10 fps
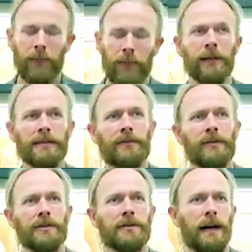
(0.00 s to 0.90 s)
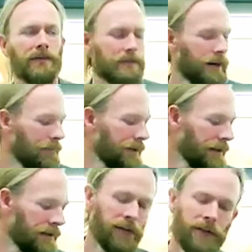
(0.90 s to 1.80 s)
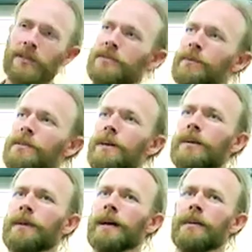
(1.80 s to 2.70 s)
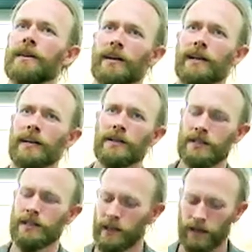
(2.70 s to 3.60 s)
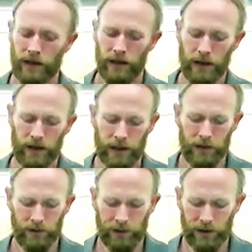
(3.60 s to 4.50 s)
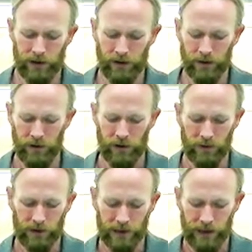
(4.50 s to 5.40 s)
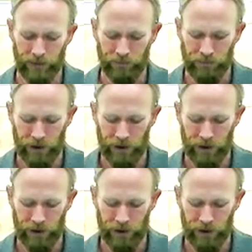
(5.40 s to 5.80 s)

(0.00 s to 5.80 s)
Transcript: because of course you have to populate the universe with dark matter and dark energy equally over time.